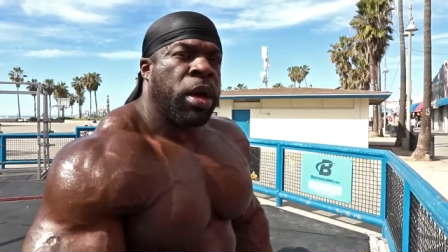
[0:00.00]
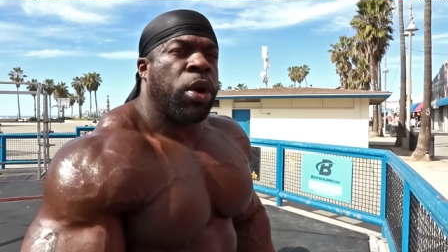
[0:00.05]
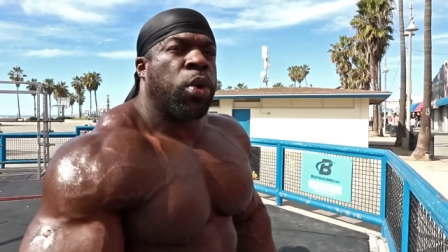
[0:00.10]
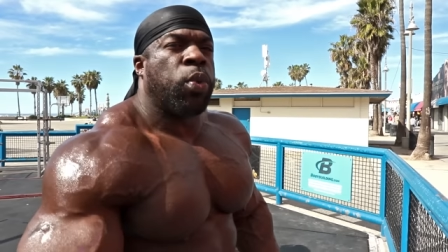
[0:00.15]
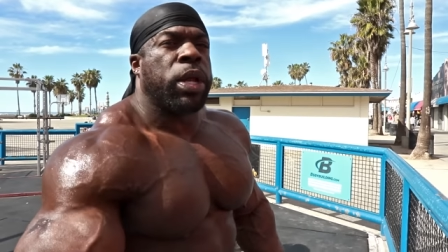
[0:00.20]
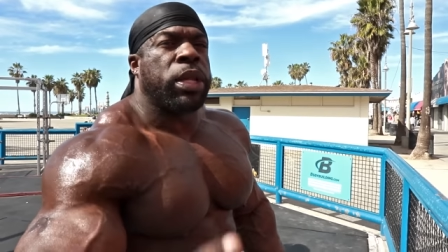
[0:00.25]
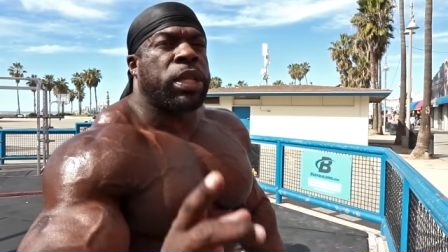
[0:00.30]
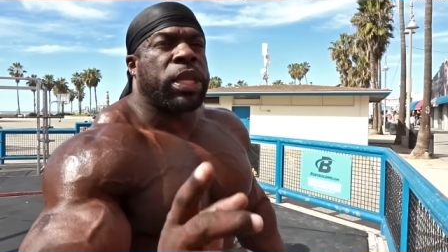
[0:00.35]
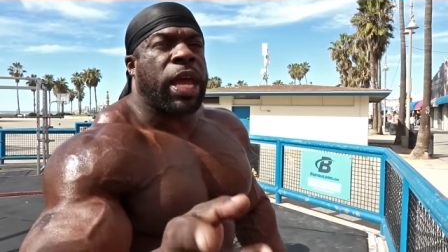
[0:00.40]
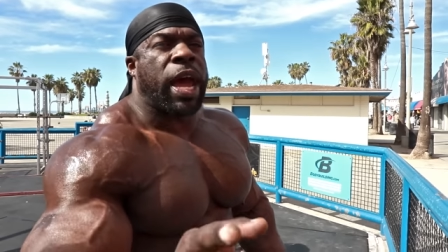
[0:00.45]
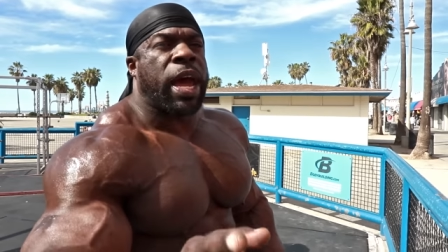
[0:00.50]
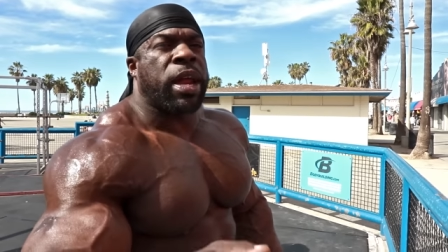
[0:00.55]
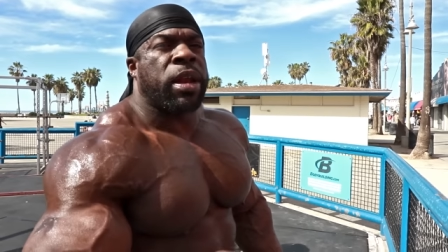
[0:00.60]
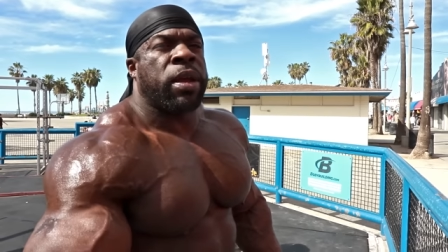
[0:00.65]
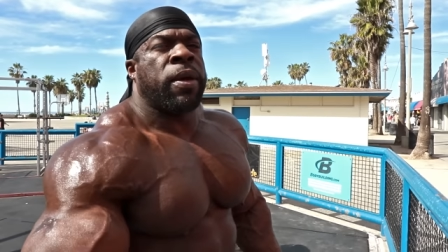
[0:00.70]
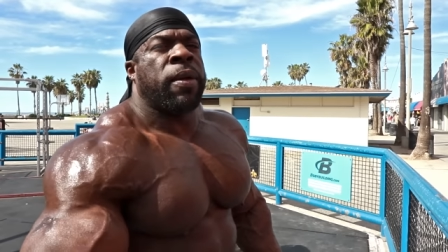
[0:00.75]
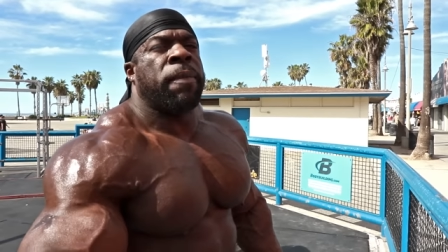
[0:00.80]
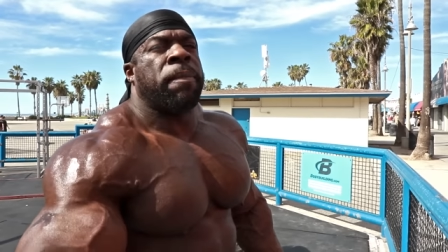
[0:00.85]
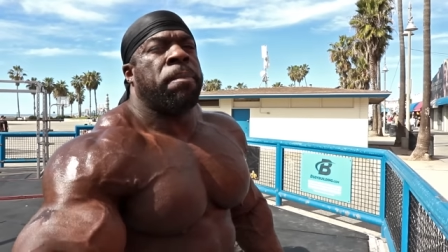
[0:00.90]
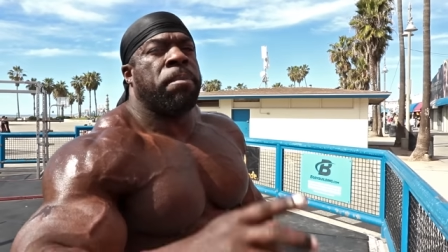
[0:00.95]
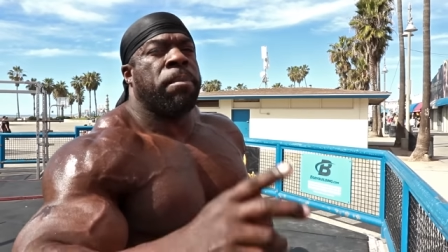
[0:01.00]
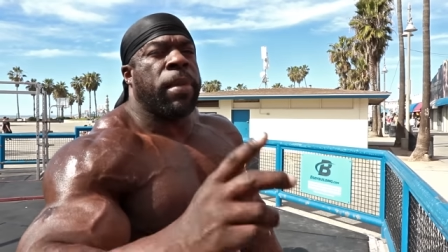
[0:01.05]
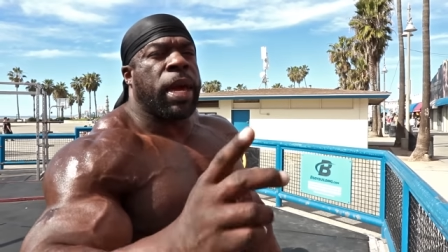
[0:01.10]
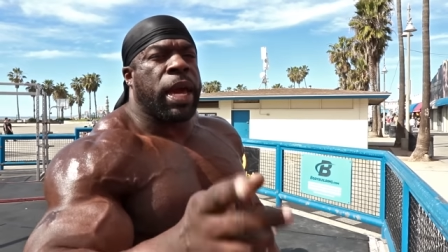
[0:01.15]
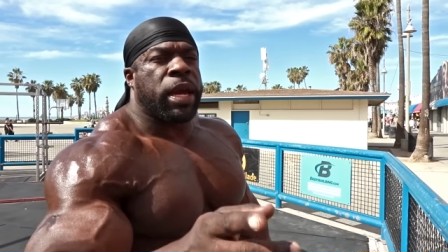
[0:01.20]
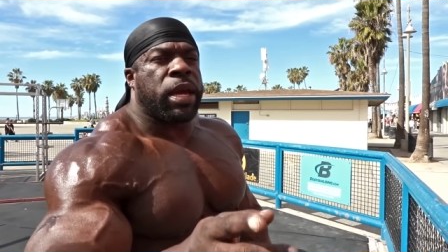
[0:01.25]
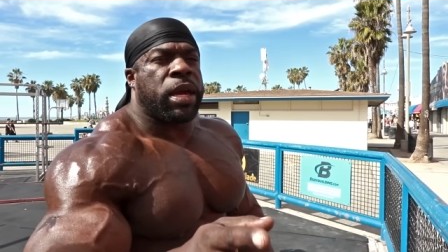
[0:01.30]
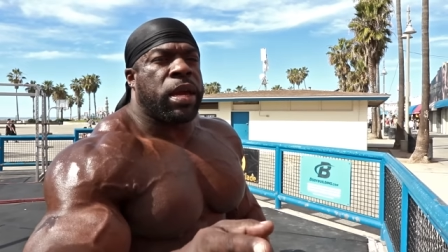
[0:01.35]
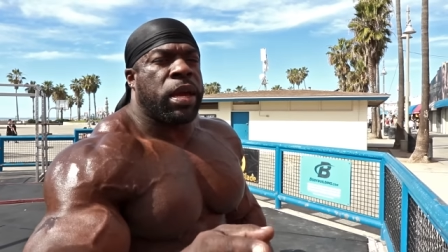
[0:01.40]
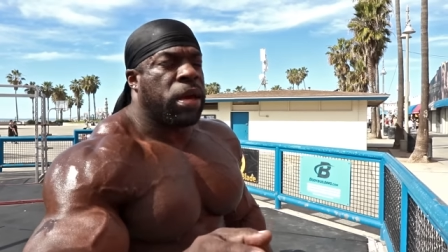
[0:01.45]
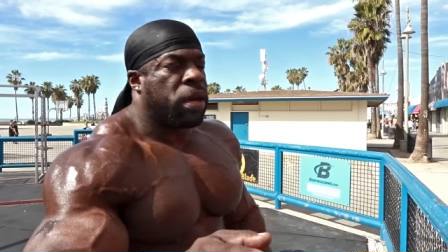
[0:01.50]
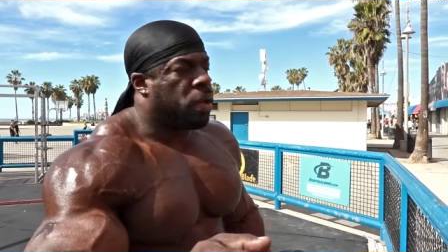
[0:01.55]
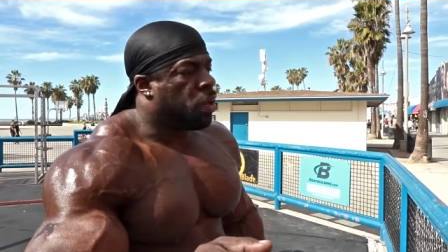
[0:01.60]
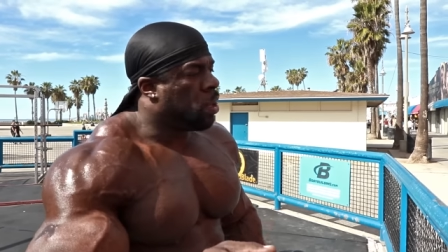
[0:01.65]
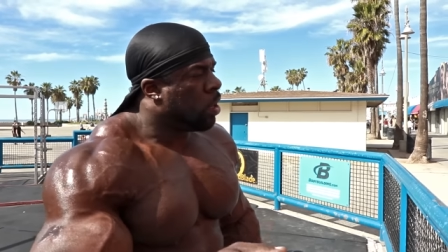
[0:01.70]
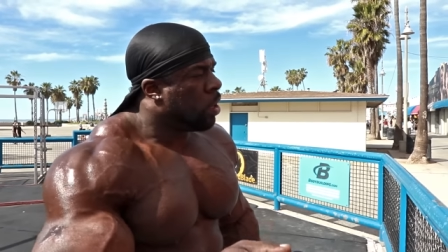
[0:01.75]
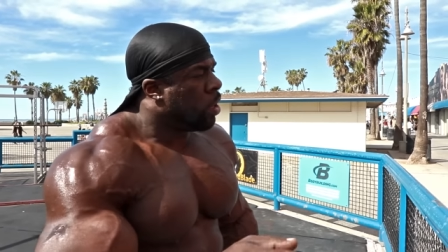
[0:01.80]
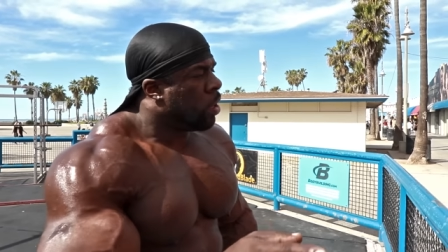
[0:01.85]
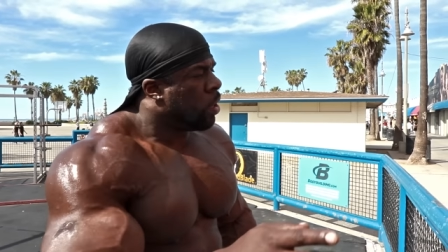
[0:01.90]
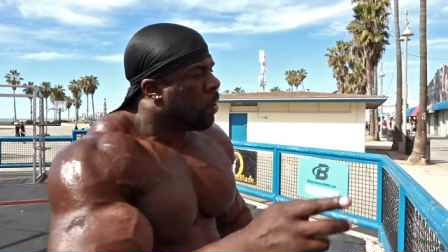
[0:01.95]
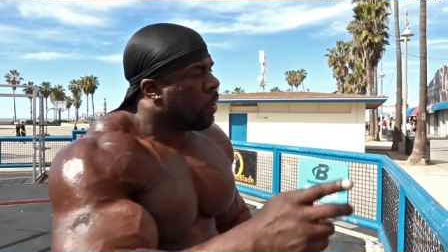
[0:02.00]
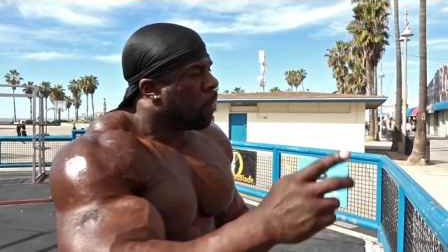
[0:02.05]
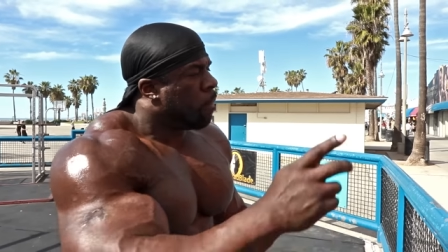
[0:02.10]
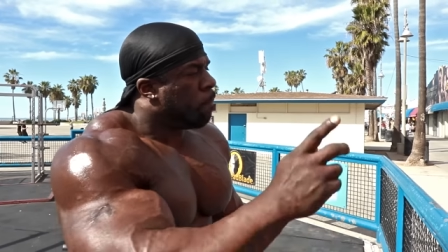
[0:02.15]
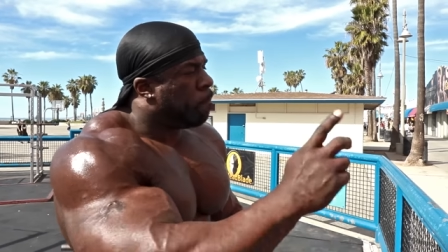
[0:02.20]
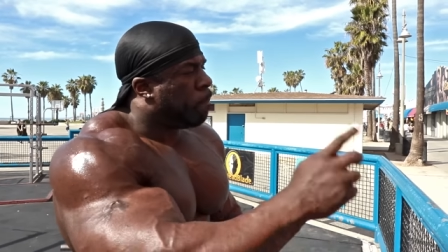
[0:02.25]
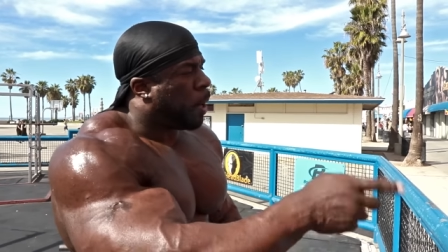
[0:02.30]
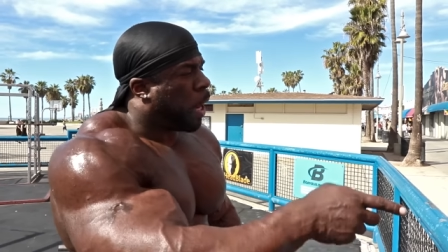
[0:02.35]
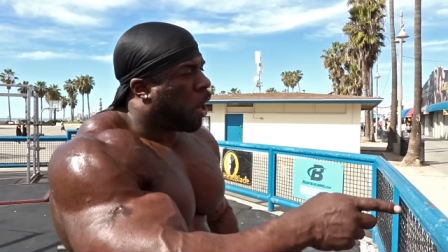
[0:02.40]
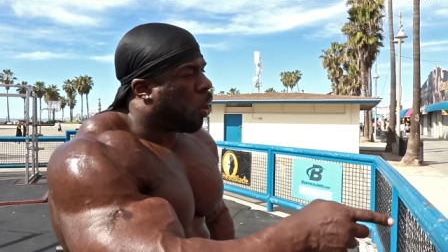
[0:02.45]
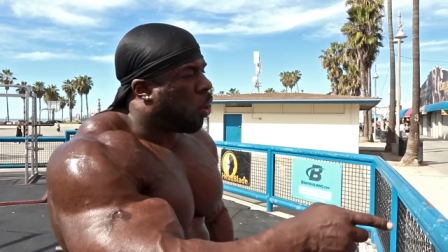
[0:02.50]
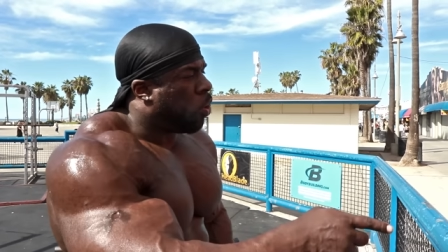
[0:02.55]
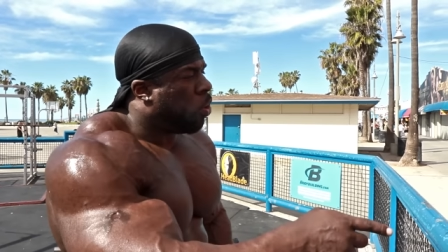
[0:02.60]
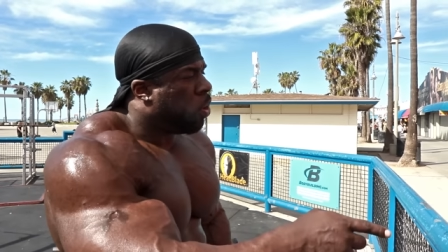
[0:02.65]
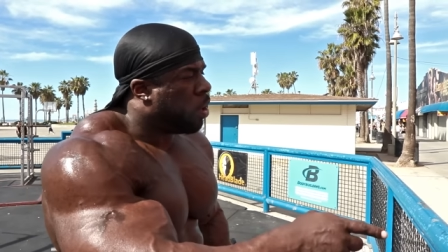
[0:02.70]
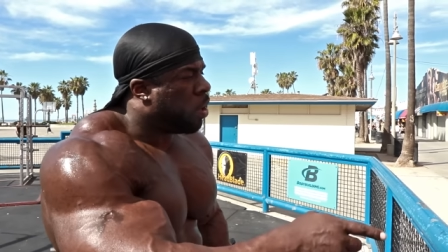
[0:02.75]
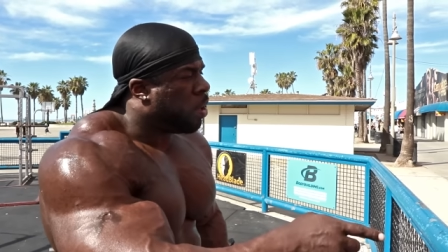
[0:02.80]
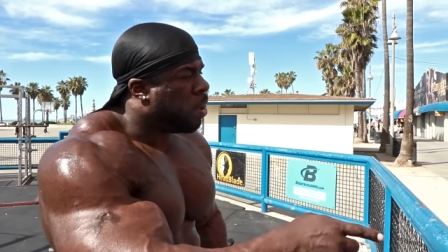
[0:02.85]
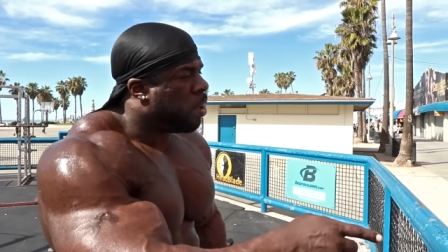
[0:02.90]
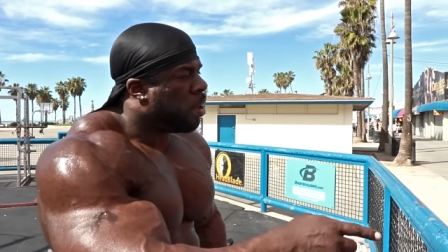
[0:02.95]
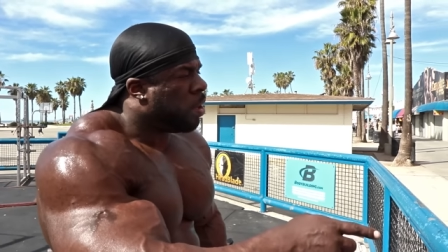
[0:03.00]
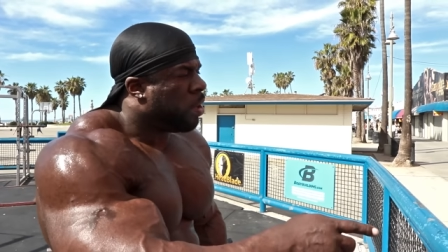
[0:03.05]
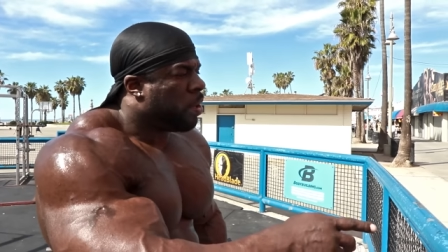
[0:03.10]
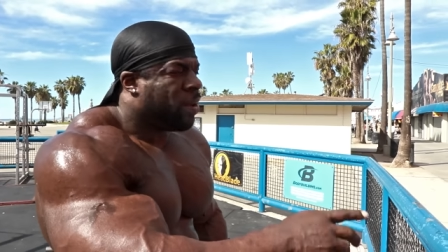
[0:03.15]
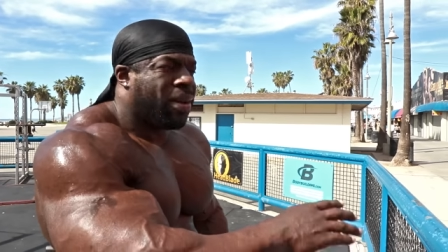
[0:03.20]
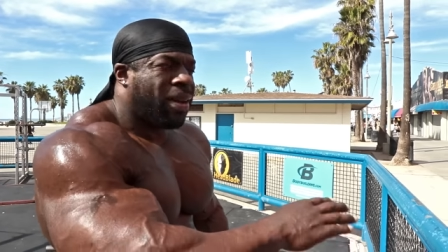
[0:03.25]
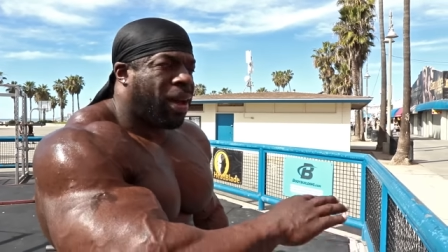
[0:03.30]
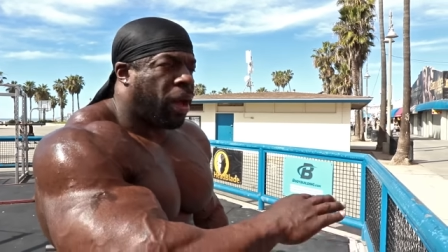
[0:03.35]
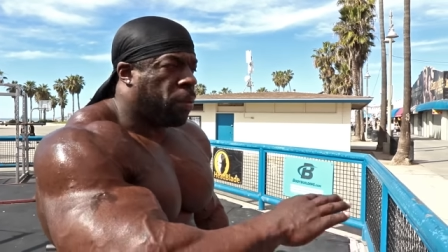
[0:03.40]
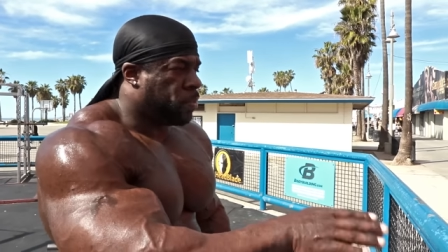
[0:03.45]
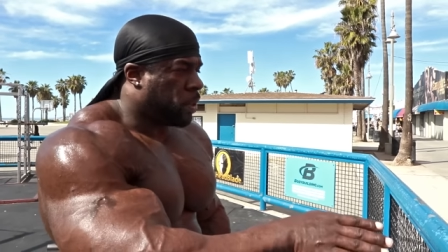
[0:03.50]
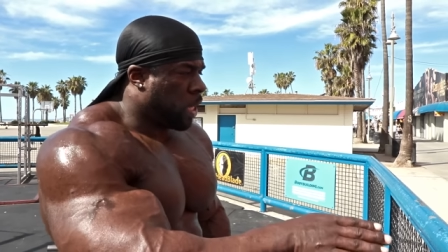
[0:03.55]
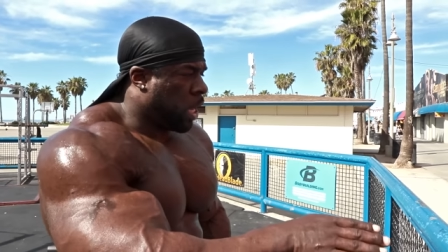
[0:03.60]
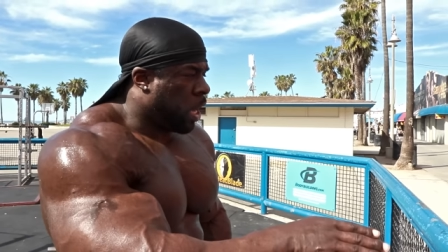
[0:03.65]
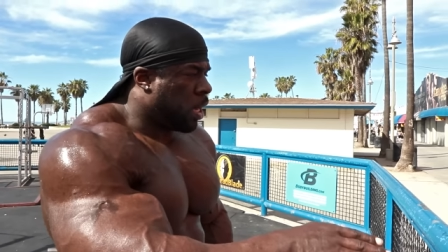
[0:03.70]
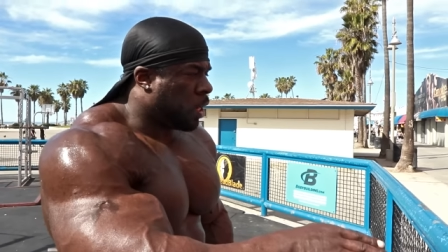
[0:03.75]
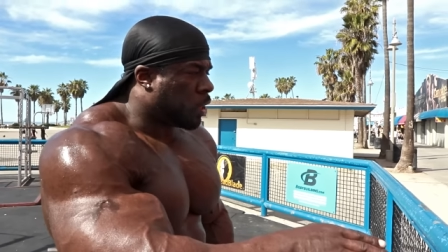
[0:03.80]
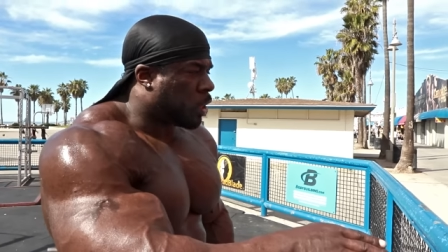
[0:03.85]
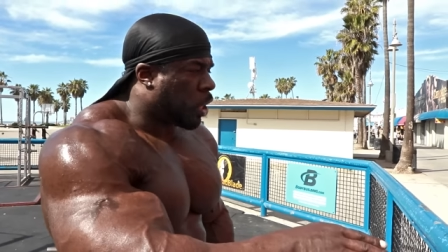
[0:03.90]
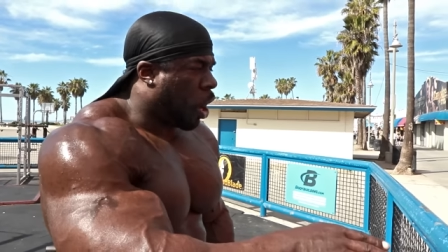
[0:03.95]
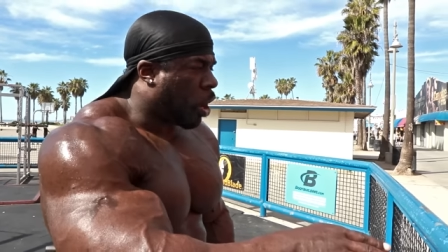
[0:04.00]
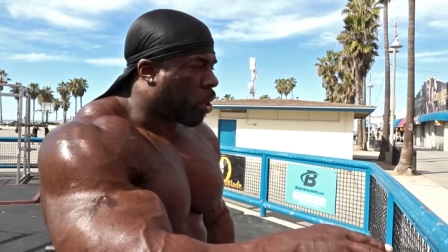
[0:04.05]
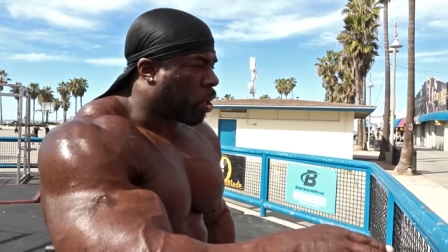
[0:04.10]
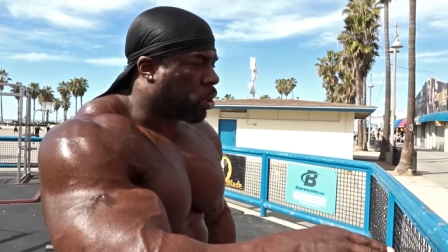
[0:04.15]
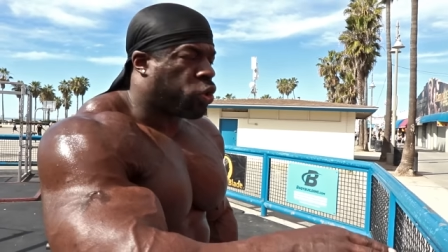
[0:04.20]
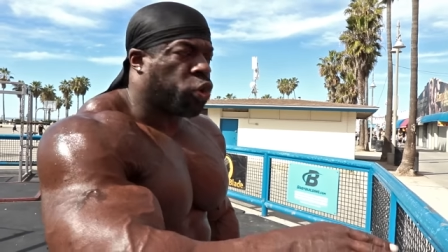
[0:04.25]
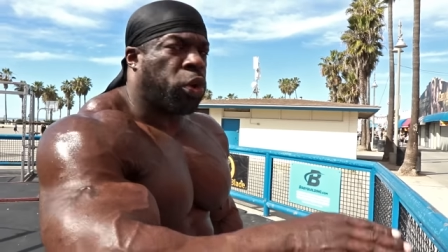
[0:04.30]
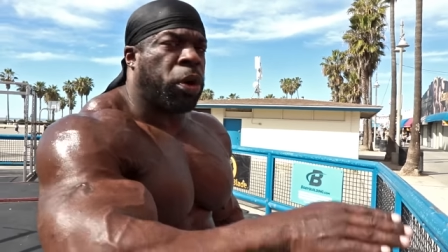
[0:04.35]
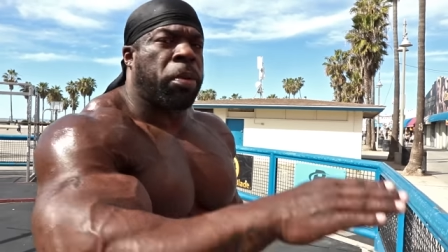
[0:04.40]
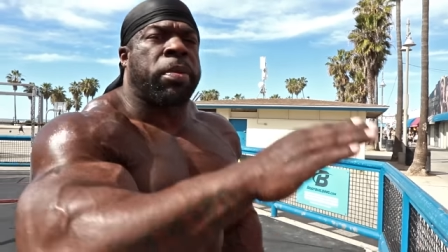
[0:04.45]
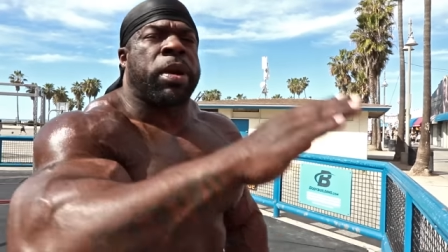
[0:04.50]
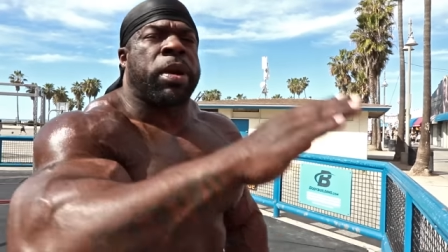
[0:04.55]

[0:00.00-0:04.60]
With that, Mick, Bo, I'm done talking to him.